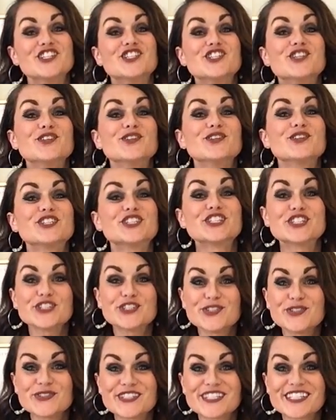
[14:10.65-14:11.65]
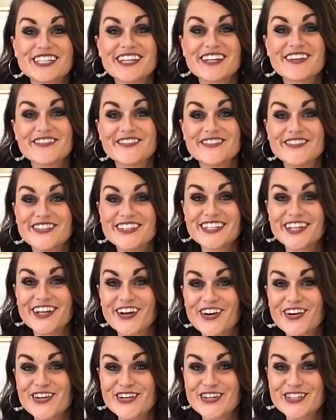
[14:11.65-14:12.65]
to shoot
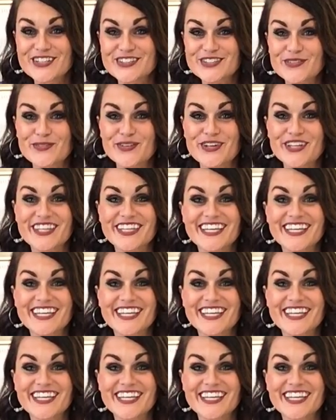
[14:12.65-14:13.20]
videos with